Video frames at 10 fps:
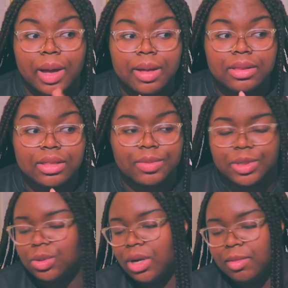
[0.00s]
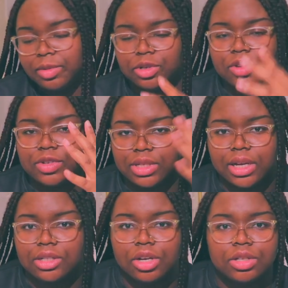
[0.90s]
month, which will come up to obviously
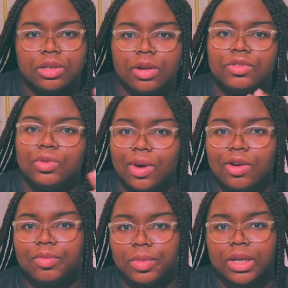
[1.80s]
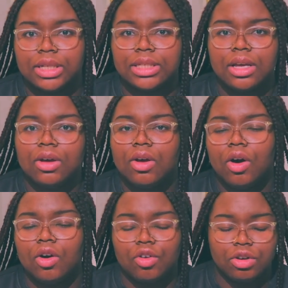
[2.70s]
a total of 12 books
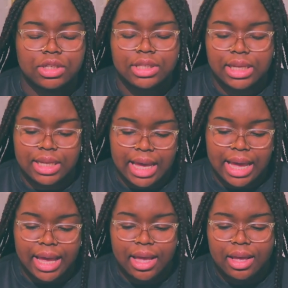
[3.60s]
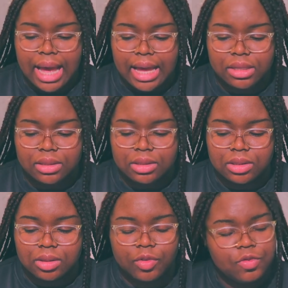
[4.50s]
across the year. And
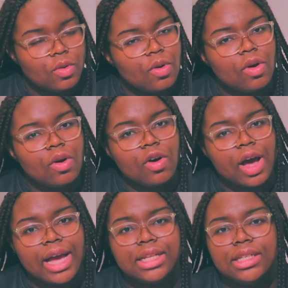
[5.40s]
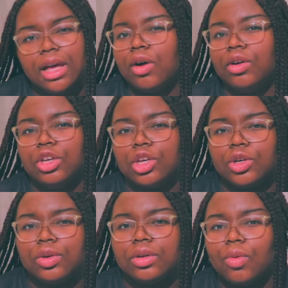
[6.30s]
before I tell
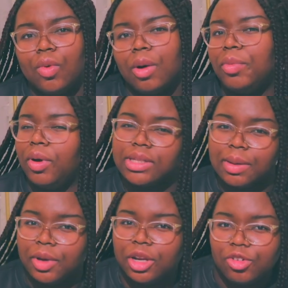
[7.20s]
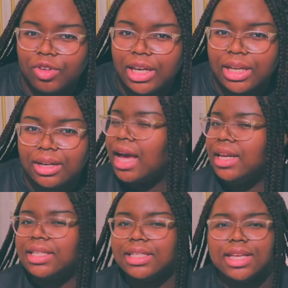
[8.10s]
you what books I'm gonna read, I
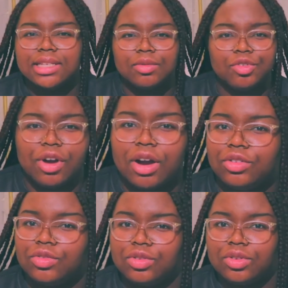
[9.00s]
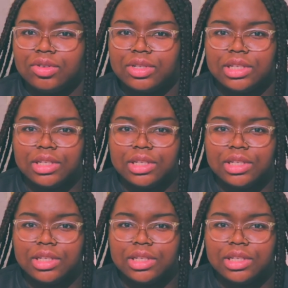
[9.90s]
need to set some ground rules,